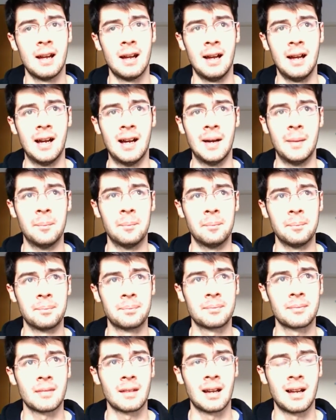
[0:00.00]

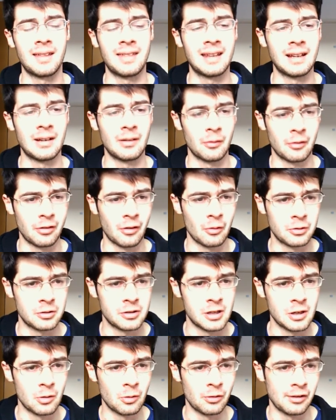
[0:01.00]
I think it was on
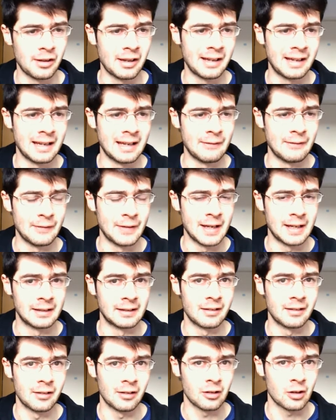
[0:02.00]
Tuesday
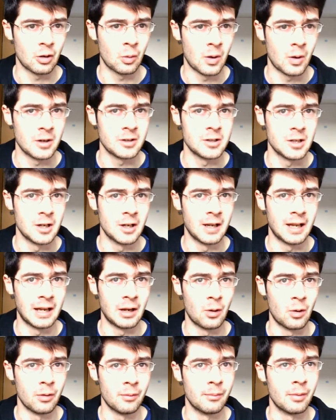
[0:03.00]
evening, quite early
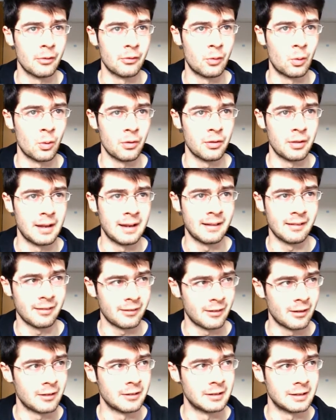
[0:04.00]
on before things
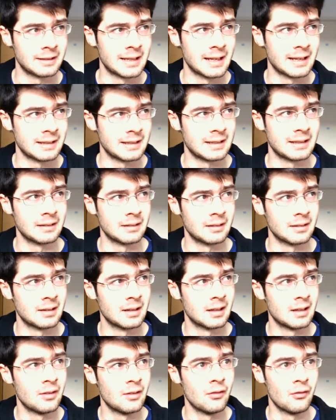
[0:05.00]
started getting
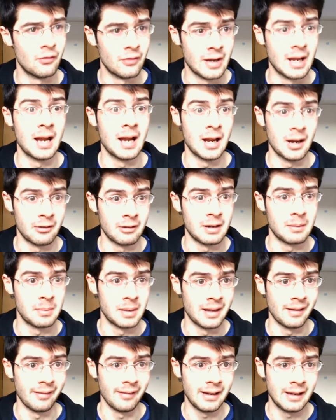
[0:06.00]
very
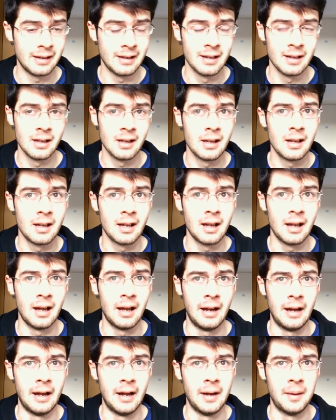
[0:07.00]
busy.
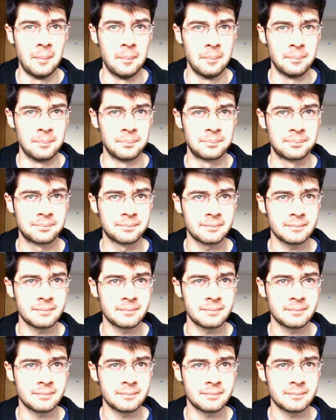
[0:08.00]
And